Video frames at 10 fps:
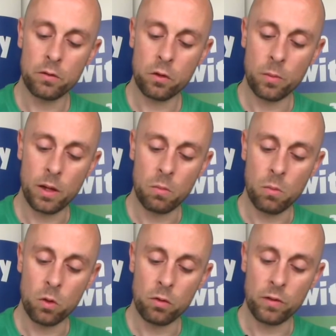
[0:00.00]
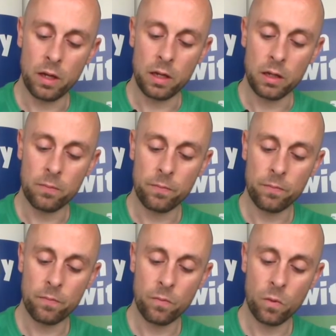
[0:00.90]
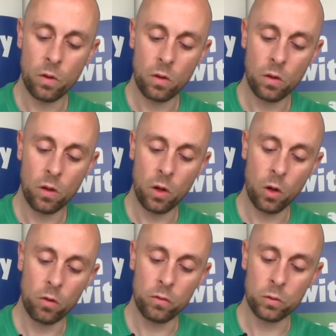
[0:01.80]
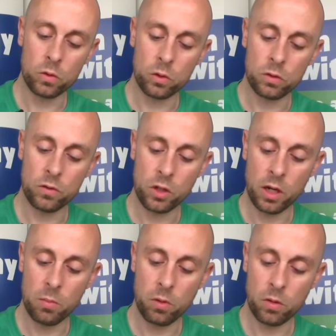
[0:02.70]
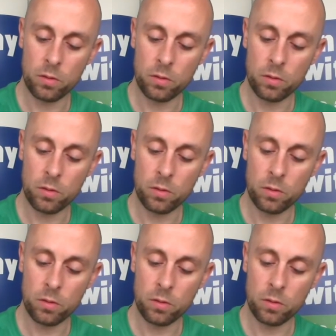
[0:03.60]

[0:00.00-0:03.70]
of come out more of a oval sort of shape.